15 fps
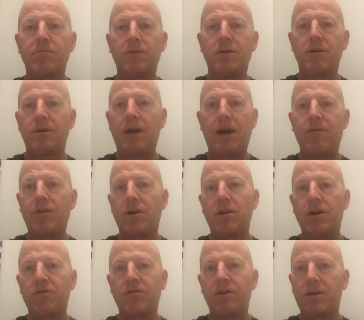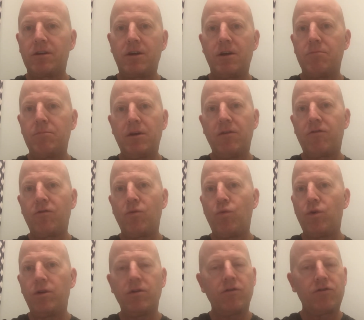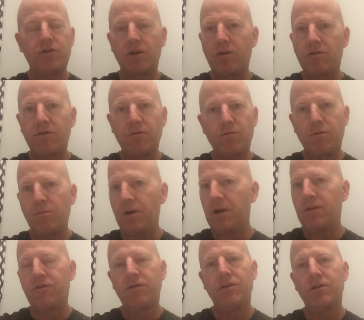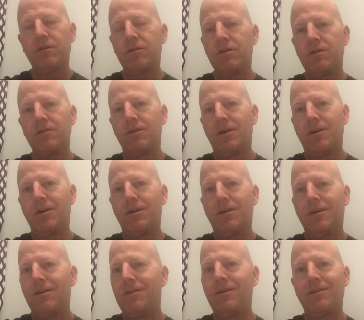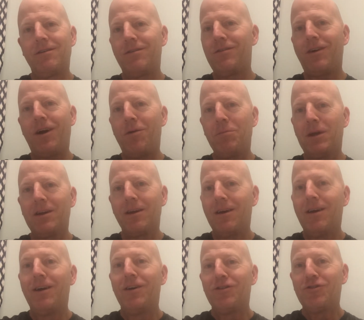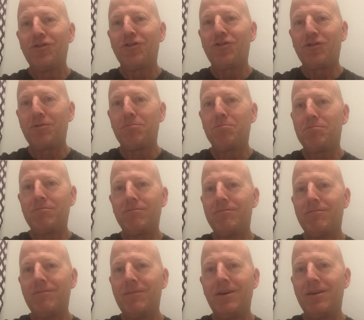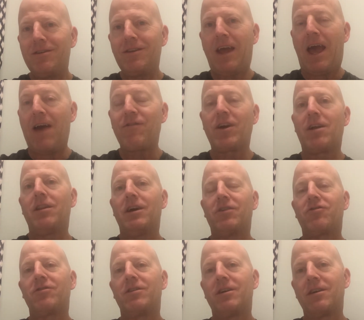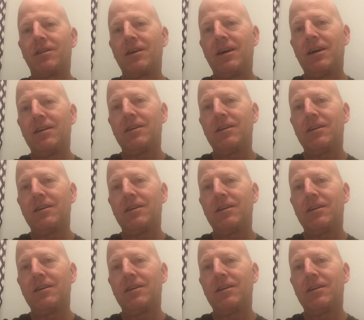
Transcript: have a collection like that and be so willing to share his information. And I mean, just to have a collection like that